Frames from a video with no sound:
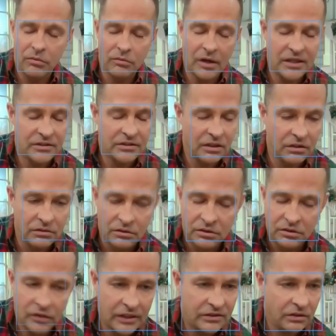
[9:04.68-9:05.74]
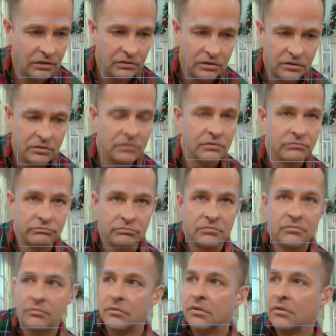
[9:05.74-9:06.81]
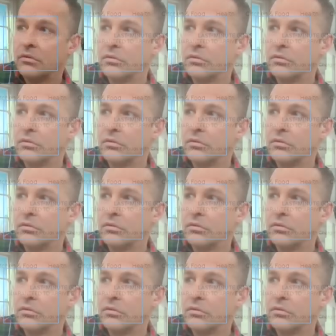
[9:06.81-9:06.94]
is deal. such a good, it's great called, deal. it's called iFrogs, F